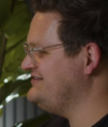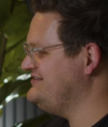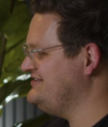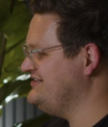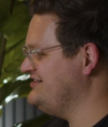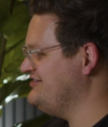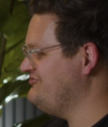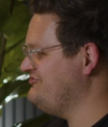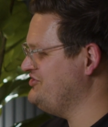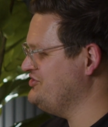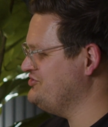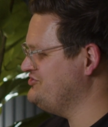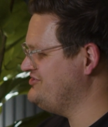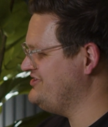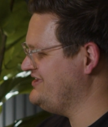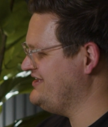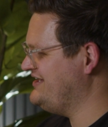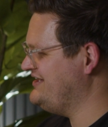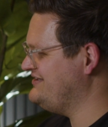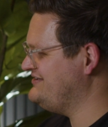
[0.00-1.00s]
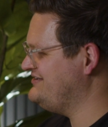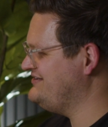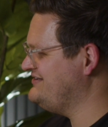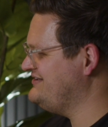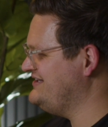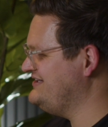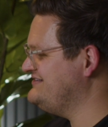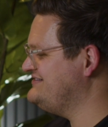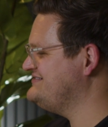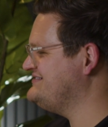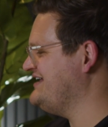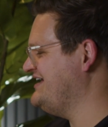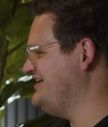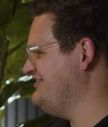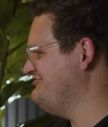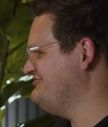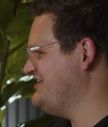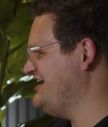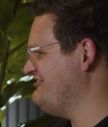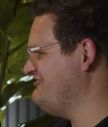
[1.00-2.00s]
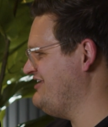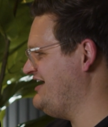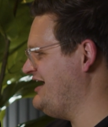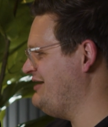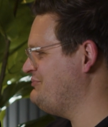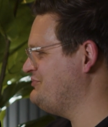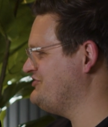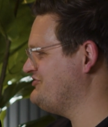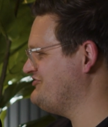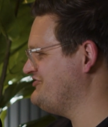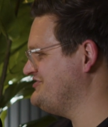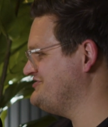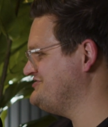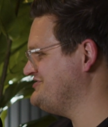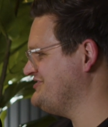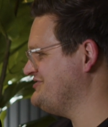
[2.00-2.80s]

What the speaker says: the idea of using it instead of DevOps